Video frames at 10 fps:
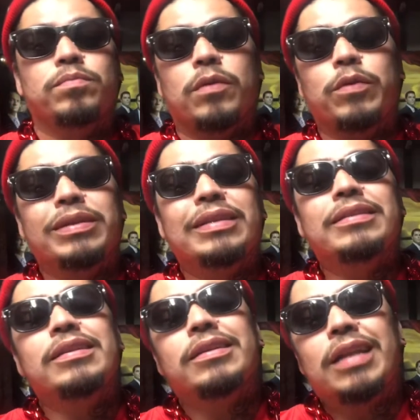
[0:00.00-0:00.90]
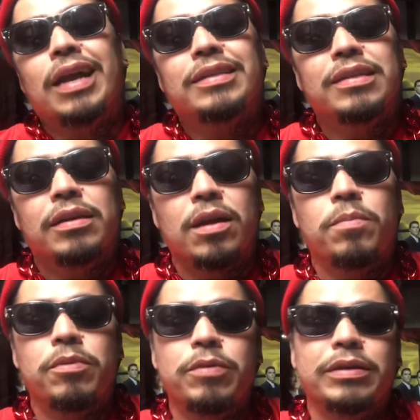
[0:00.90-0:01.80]
When this year, like I said a
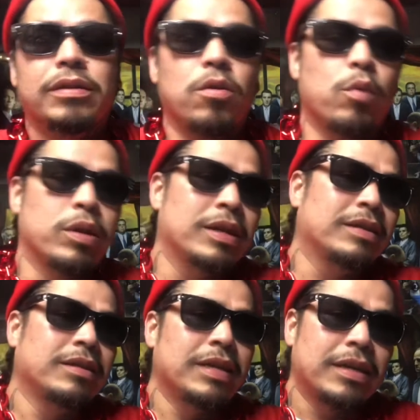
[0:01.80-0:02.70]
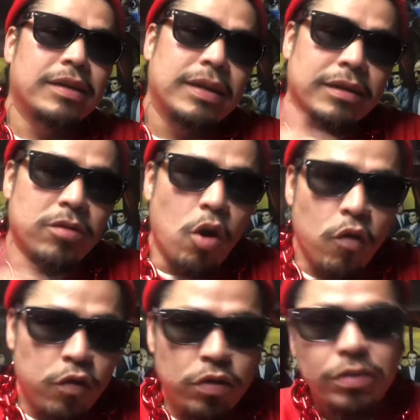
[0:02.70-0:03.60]
couple of weeks ago, when this year is
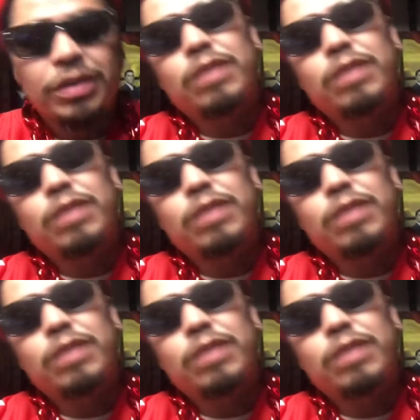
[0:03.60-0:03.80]
over, then